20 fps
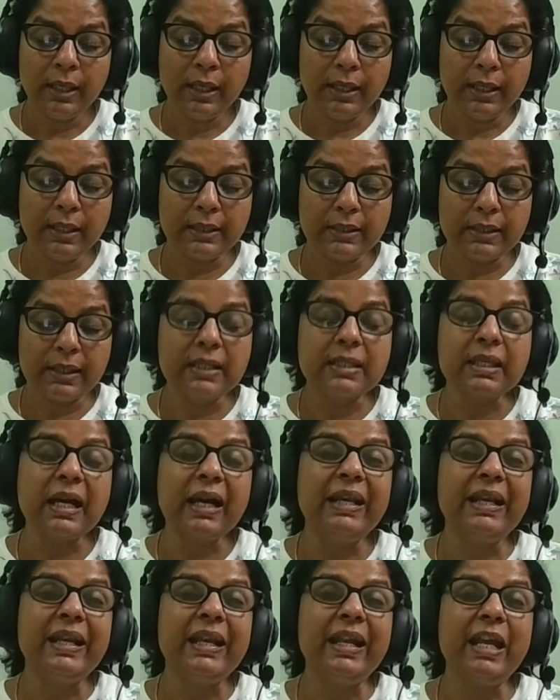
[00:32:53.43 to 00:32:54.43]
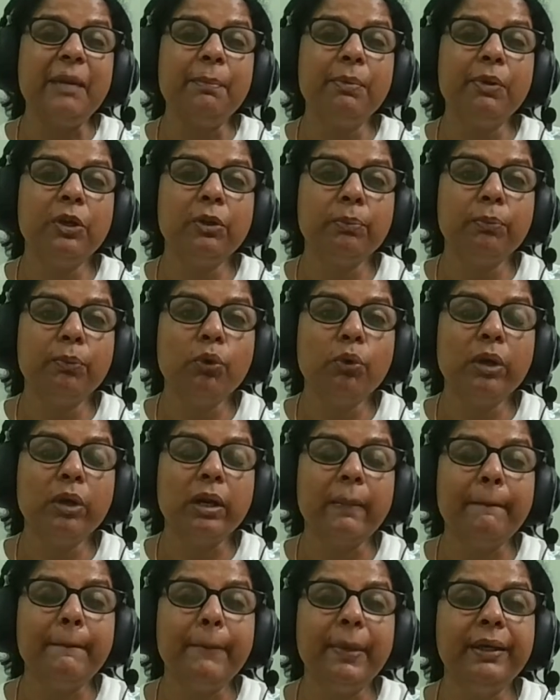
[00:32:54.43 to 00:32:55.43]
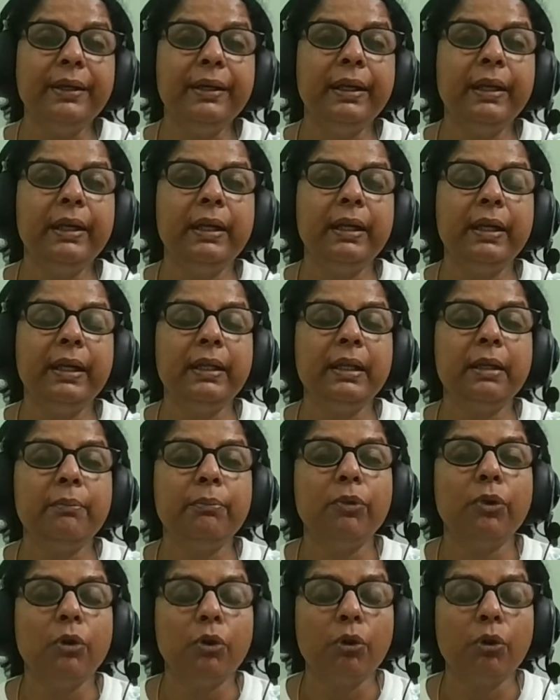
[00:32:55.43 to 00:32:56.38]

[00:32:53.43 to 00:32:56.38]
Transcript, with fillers: he says, I labor more abundantly than